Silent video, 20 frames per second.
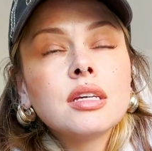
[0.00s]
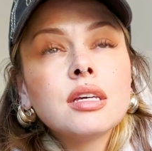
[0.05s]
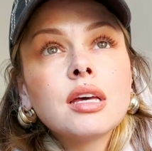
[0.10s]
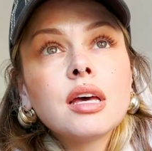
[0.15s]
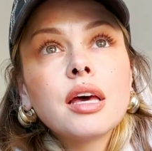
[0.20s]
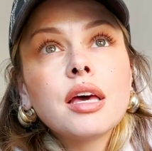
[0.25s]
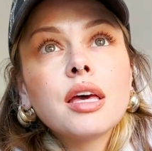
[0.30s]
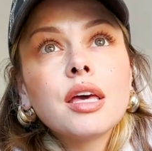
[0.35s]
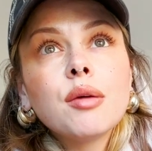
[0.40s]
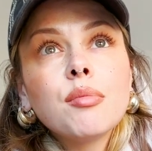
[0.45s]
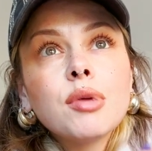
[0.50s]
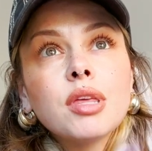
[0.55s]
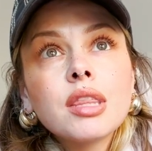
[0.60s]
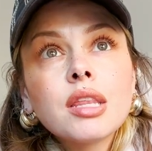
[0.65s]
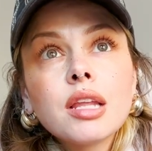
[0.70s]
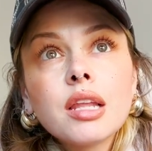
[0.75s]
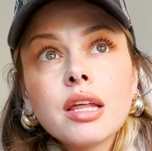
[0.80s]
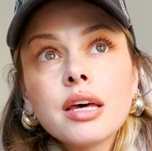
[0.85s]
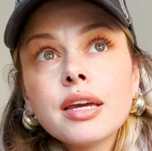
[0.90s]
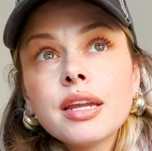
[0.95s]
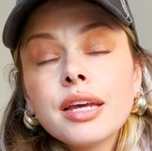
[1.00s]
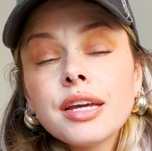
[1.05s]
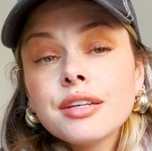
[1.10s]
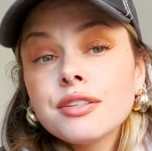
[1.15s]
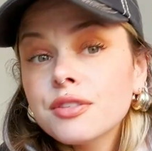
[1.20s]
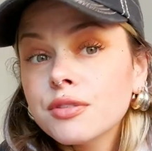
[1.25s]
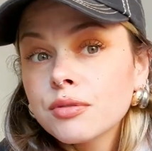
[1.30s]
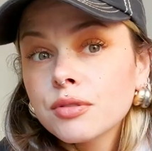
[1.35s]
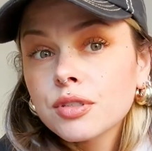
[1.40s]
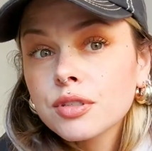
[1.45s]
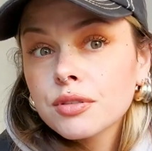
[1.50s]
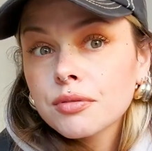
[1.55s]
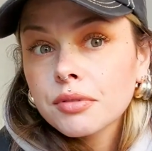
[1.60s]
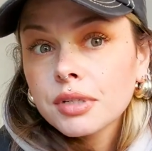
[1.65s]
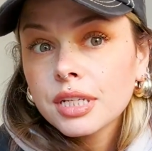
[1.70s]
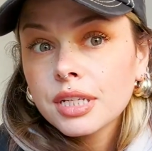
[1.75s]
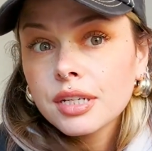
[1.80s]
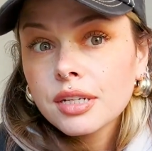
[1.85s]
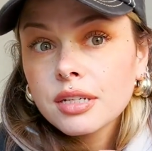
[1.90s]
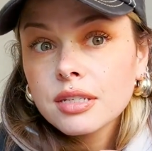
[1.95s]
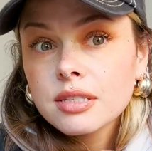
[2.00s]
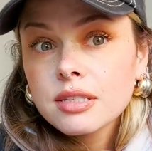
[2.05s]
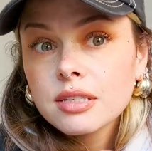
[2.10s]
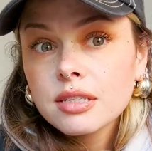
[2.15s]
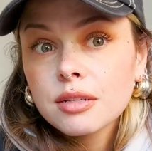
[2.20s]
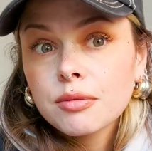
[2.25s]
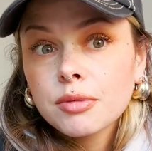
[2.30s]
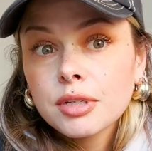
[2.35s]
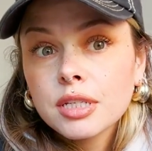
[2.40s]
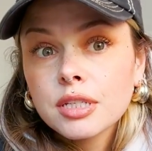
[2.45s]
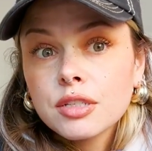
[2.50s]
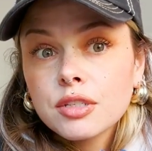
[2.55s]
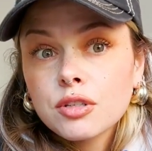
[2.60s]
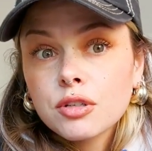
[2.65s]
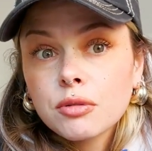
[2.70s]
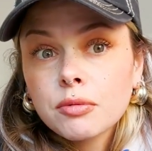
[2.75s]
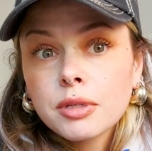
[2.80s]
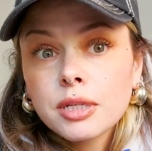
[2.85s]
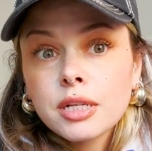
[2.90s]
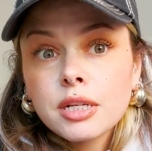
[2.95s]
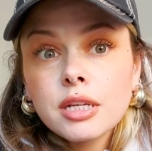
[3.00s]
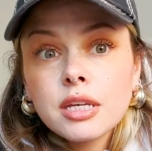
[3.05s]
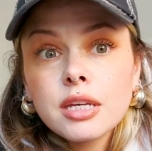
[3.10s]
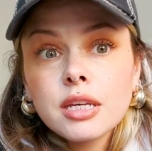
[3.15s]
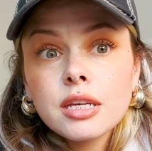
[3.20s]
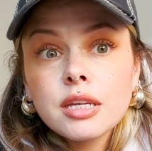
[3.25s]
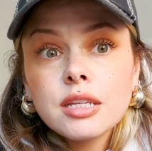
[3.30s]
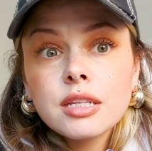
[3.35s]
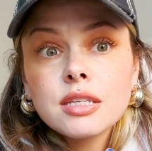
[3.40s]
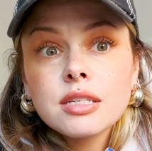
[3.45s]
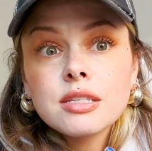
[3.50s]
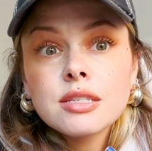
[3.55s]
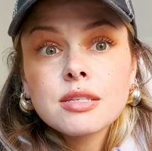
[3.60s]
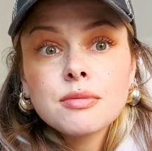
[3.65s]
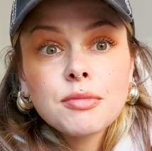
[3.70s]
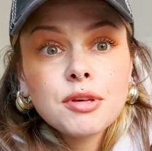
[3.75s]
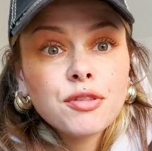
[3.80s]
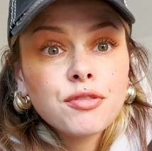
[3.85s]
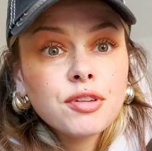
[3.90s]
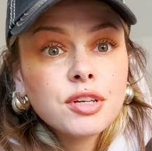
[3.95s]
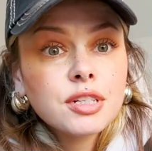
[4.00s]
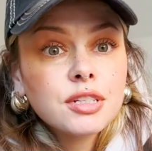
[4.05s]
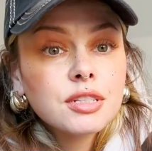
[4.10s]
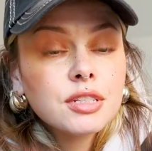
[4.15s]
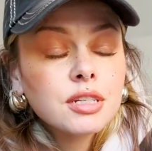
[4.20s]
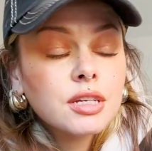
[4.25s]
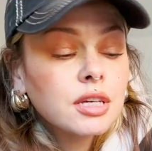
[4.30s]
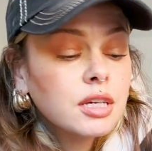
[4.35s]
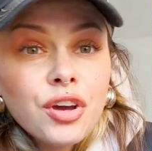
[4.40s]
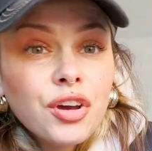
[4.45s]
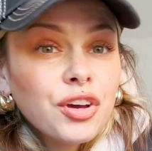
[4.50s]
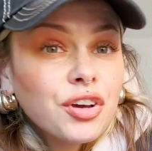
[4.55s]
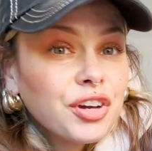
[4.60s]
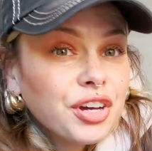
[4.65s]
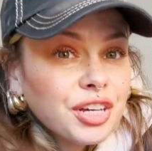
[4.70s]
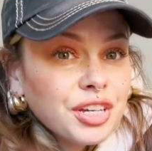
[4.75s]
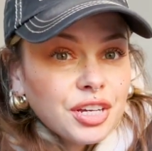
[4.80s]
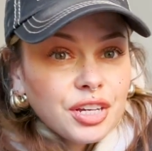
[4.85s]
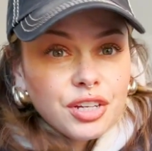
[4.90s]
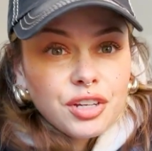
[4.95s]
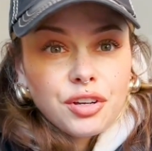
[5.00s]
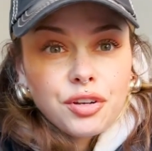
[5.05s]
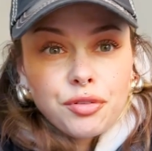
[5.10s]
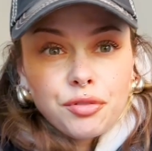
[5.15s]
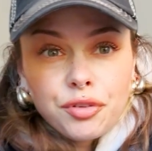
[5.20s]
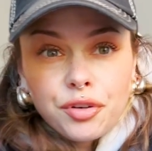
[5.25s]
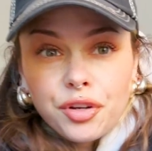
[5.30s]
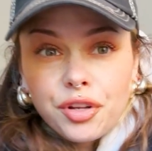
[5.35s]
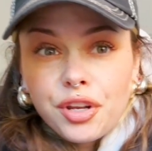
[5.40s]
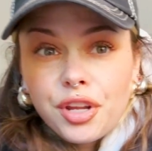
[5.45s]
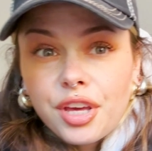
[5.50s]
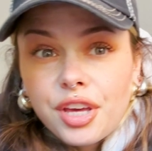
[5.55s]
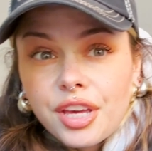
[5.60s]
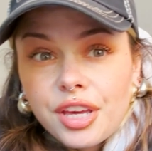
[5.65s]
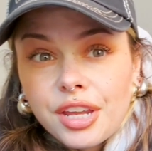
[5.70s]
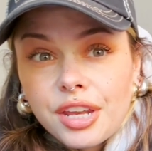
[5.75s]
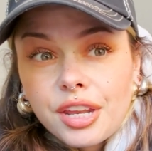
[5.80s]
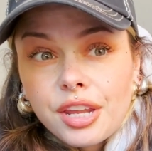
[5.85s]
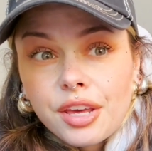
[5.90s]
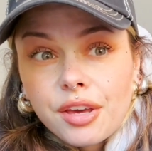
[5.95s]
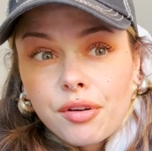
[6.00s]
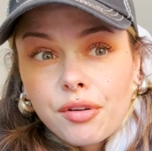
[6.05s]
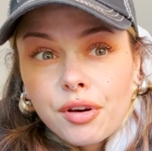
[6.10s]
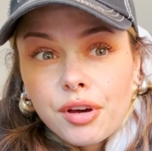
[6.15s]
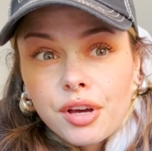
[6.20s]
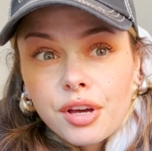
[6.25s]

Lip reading: in the Lighthouse, which is a really nice cinema in Dublin in Smithfield. Okay, I'm going to run now.